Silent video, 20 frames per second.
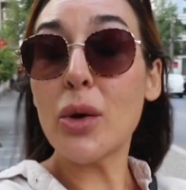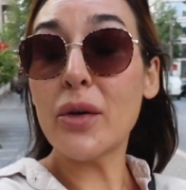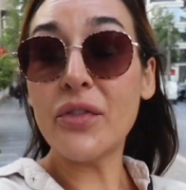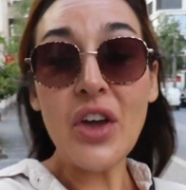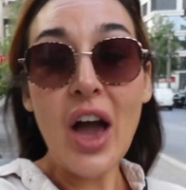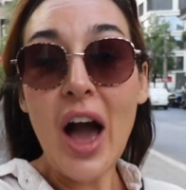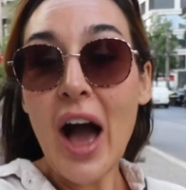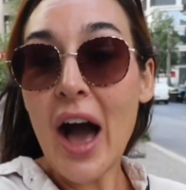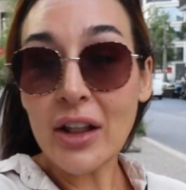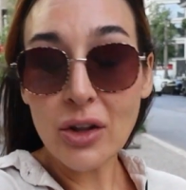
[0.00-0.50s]
if
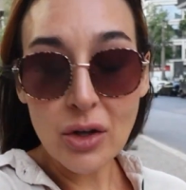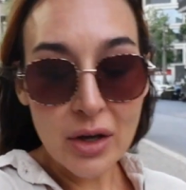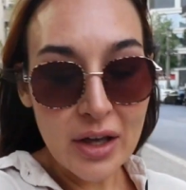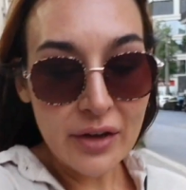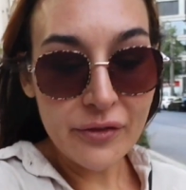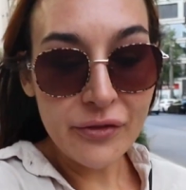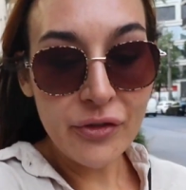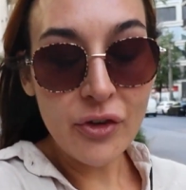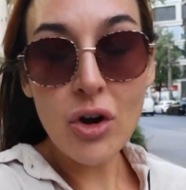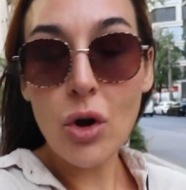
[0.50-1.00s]
you are
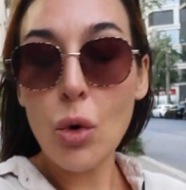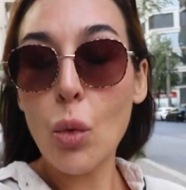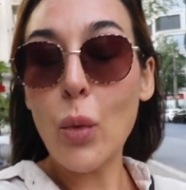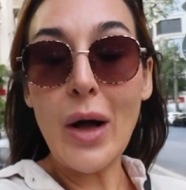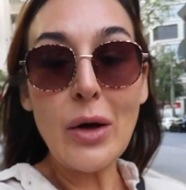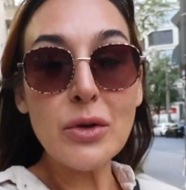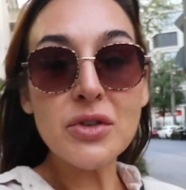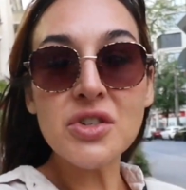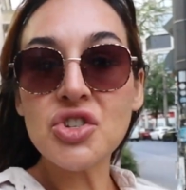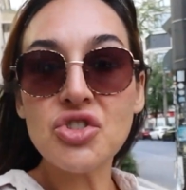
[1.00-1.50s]
looking for a
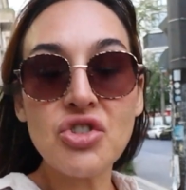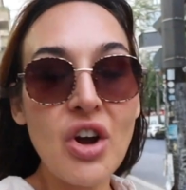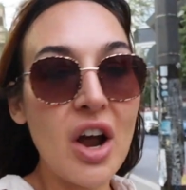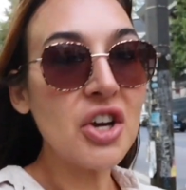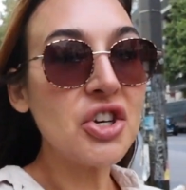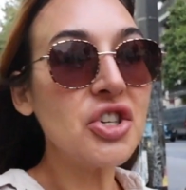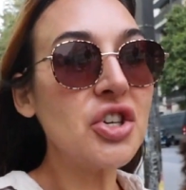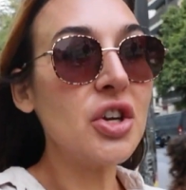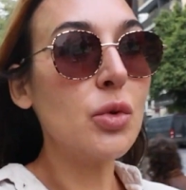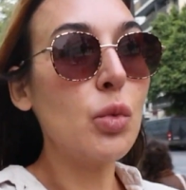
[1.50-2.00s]

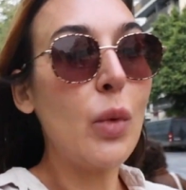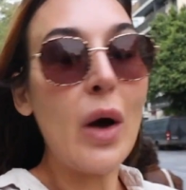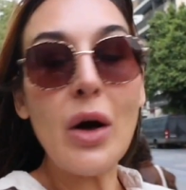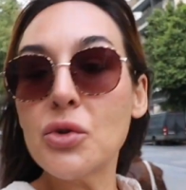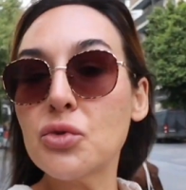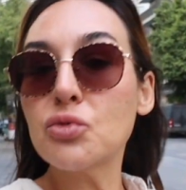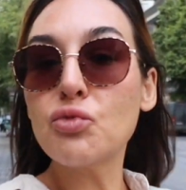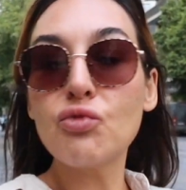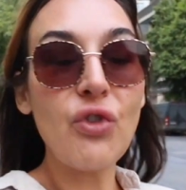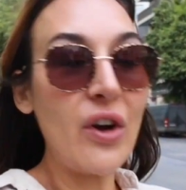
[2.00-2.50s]
well-structured,
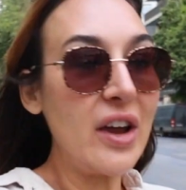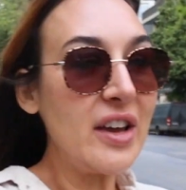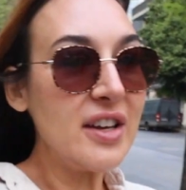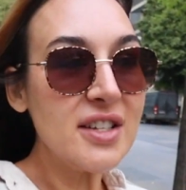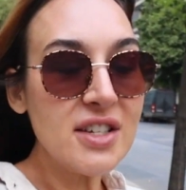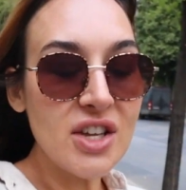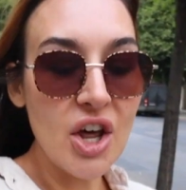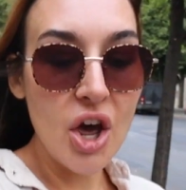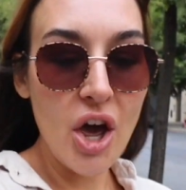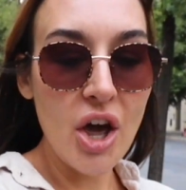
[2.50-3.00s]

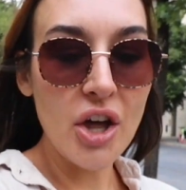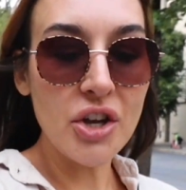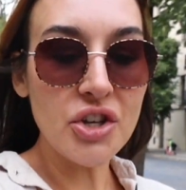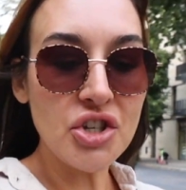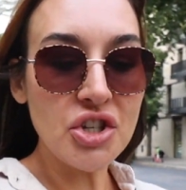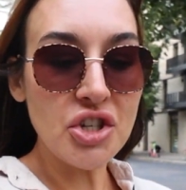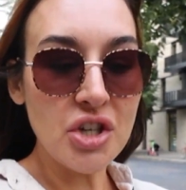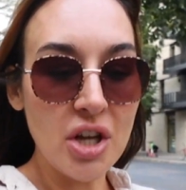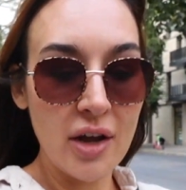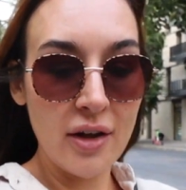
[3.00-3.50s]

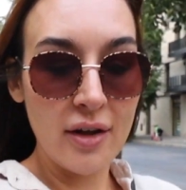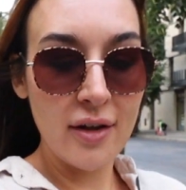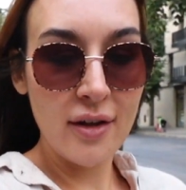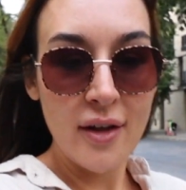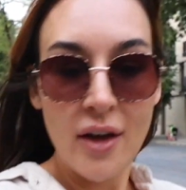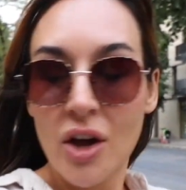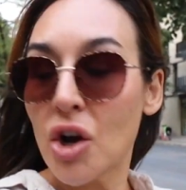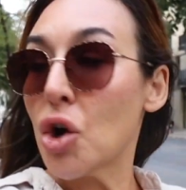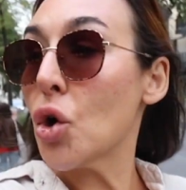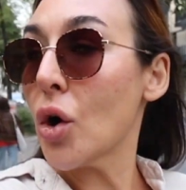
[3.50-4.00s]
well-researched,
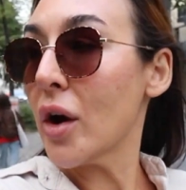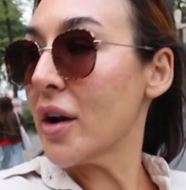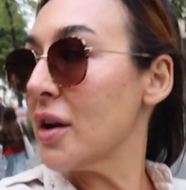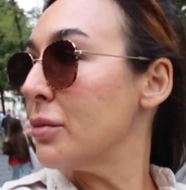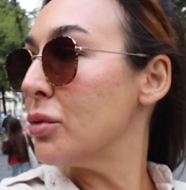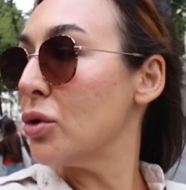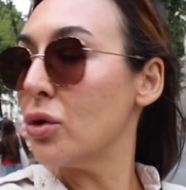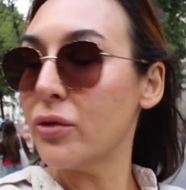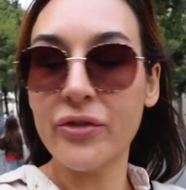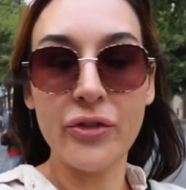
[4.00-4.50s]

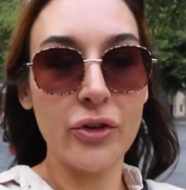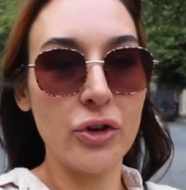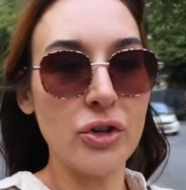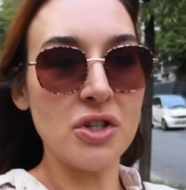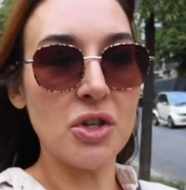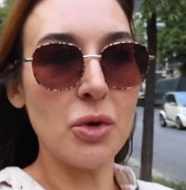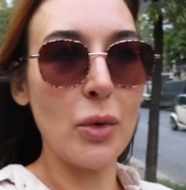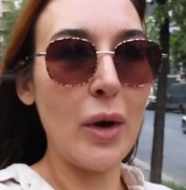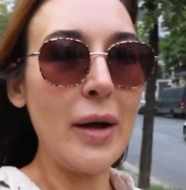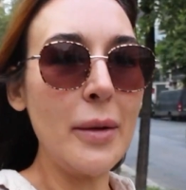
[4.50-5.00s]
credible food
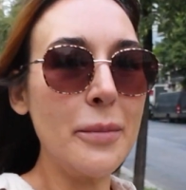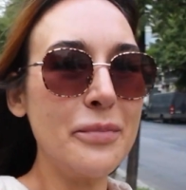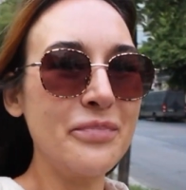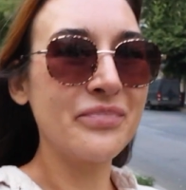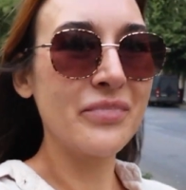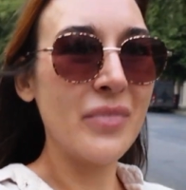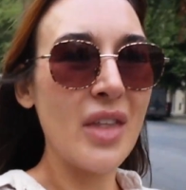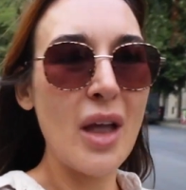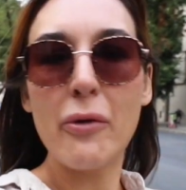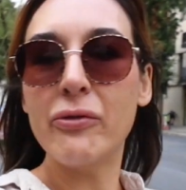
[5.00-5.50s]
tour
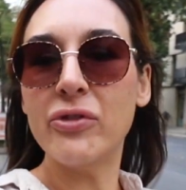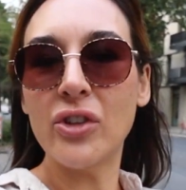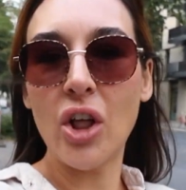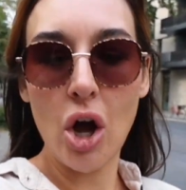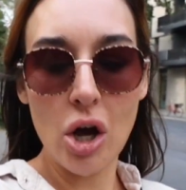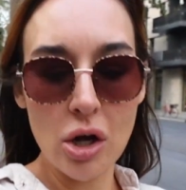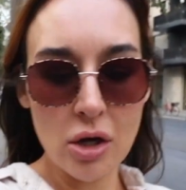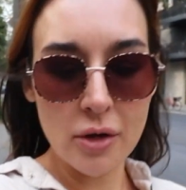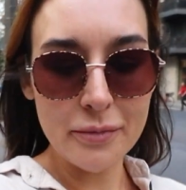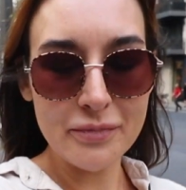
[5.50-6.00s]

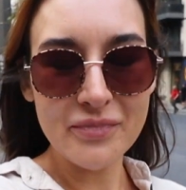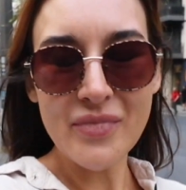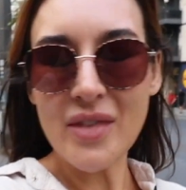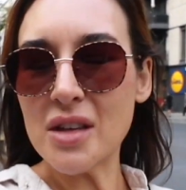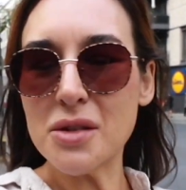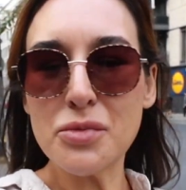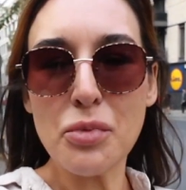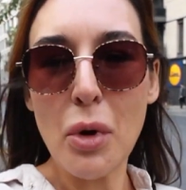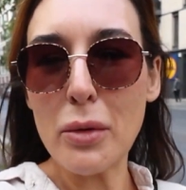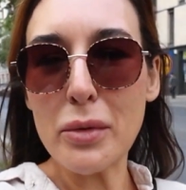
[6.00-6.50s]
vlog,
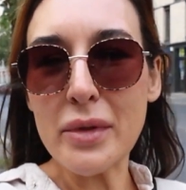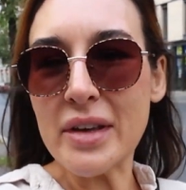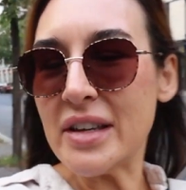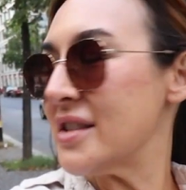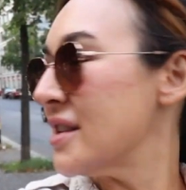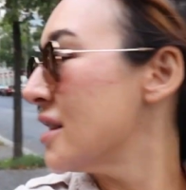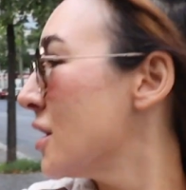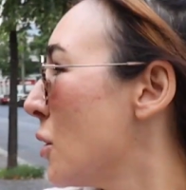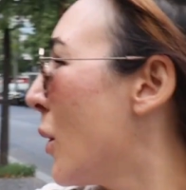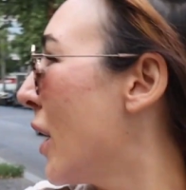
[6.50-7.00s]
this probably
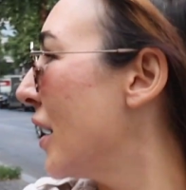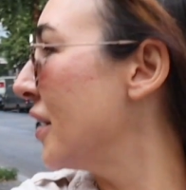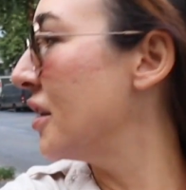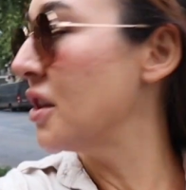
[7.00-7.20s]
isn't the one